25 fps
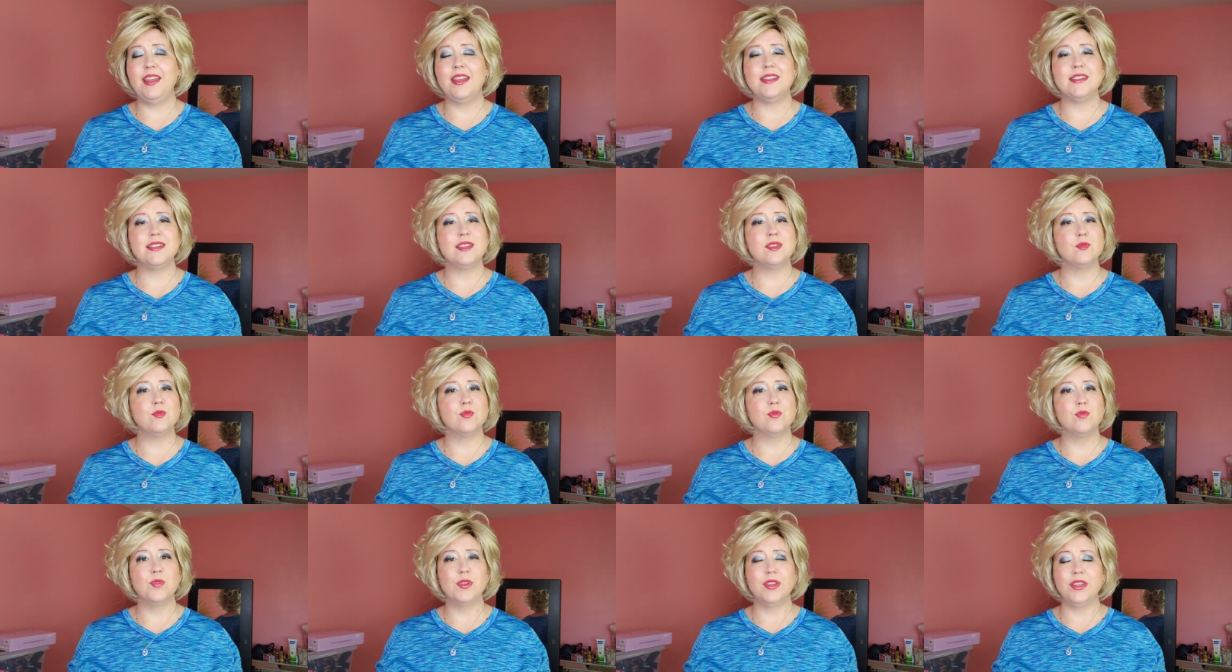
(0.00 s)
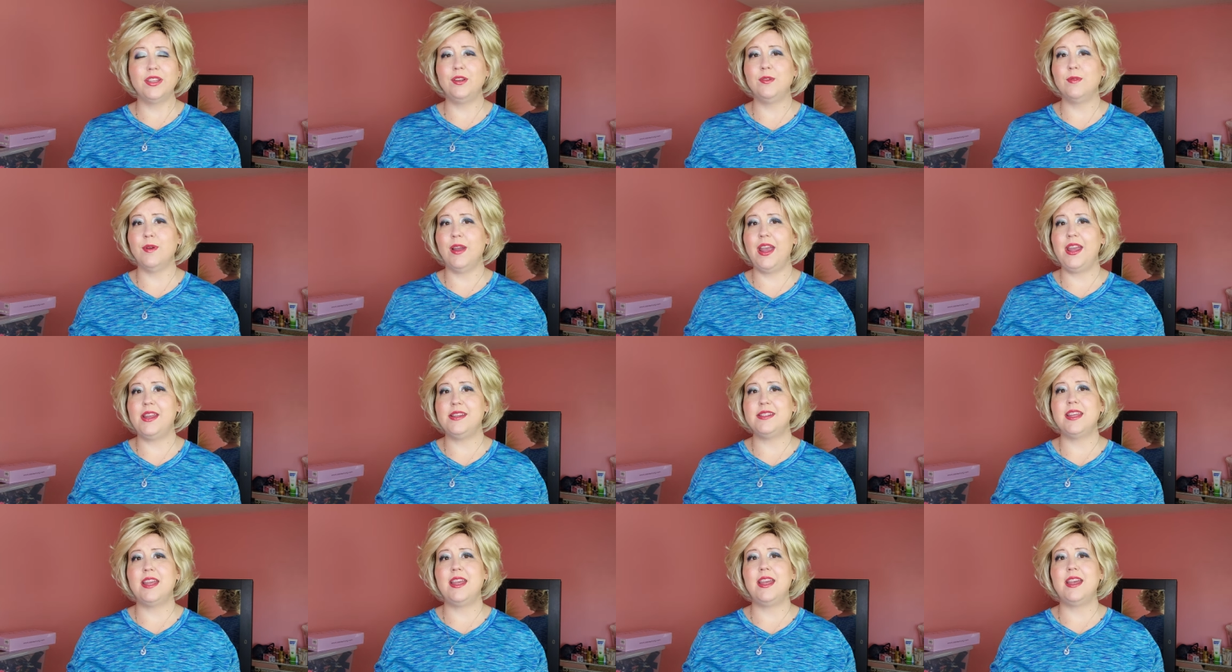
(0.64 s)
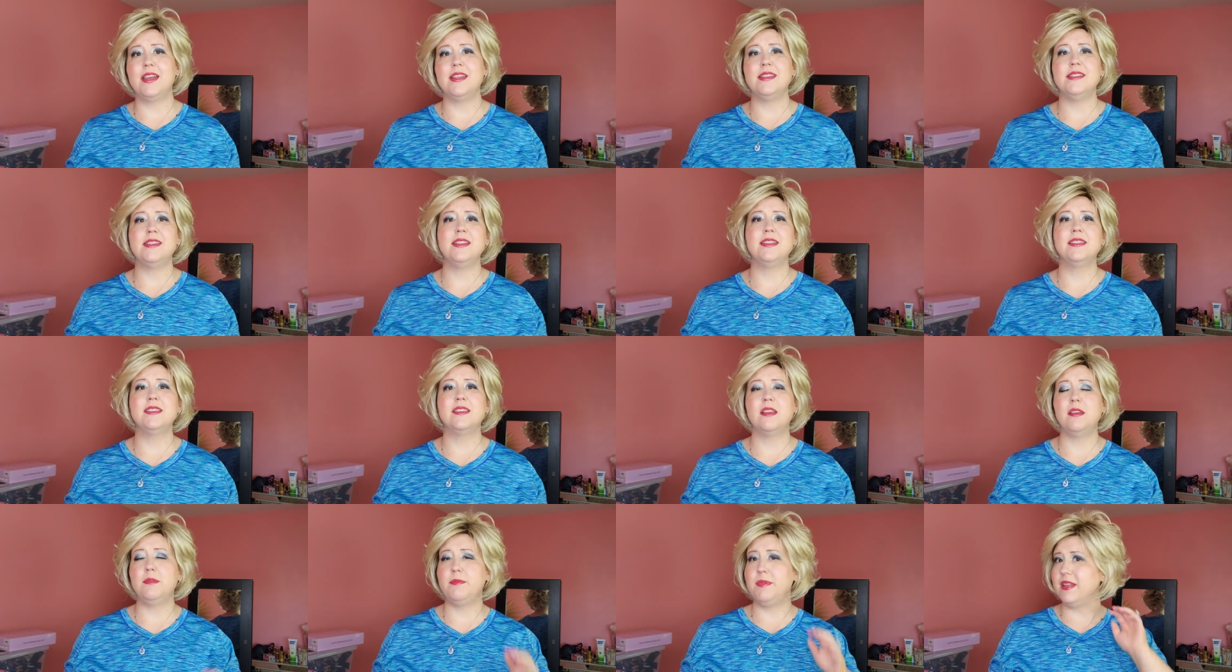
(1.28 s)
It's really great. And
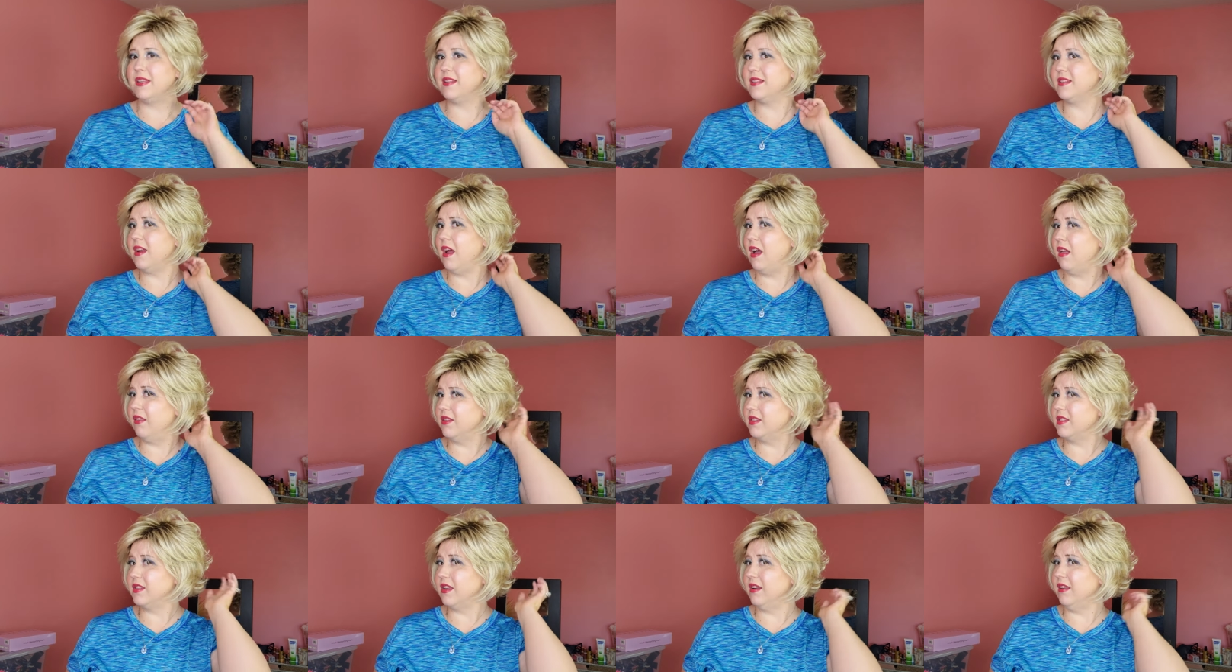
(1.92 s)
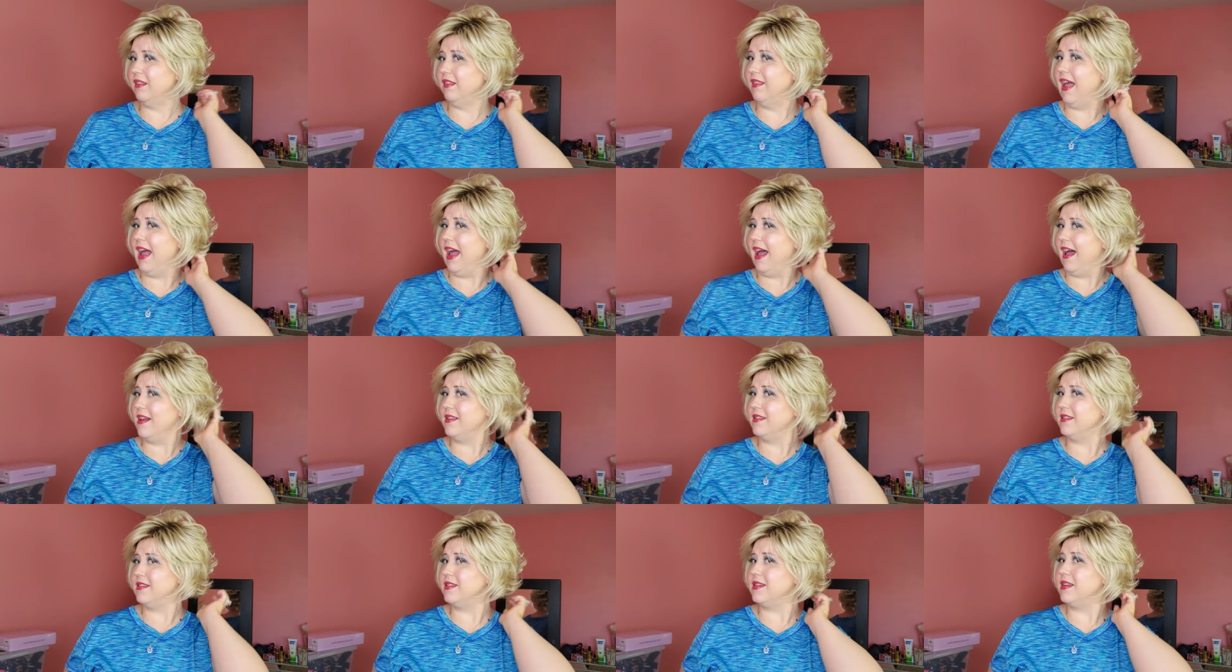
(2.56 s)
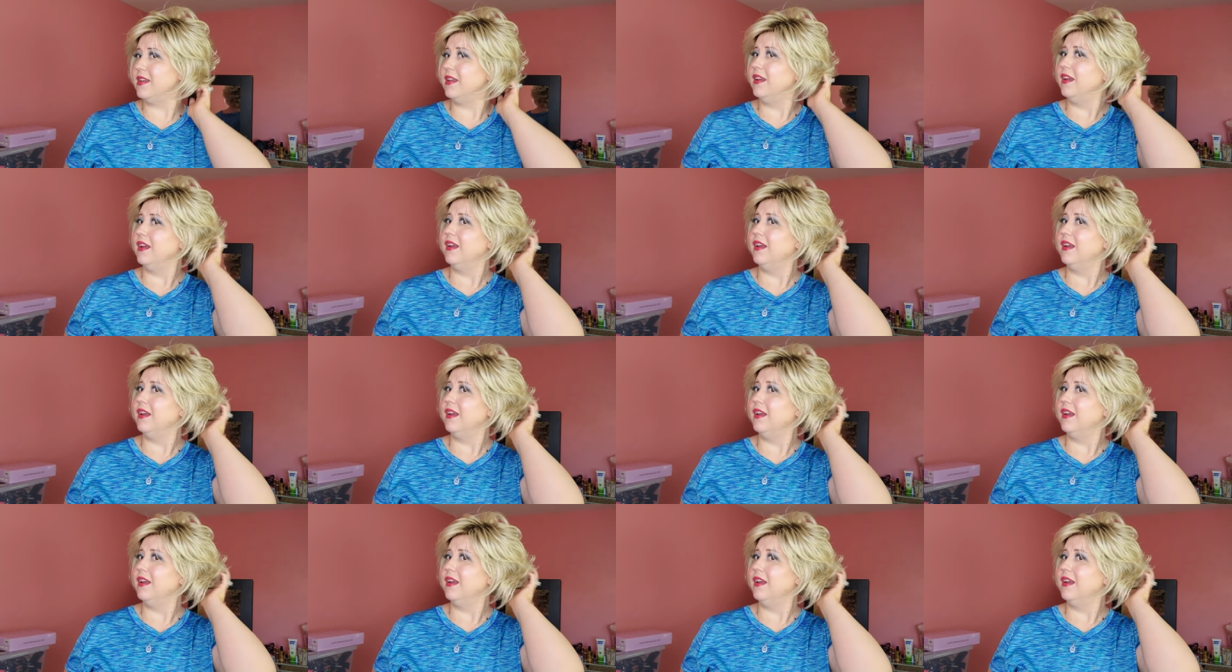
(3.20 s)
it's going to be a style that's going to last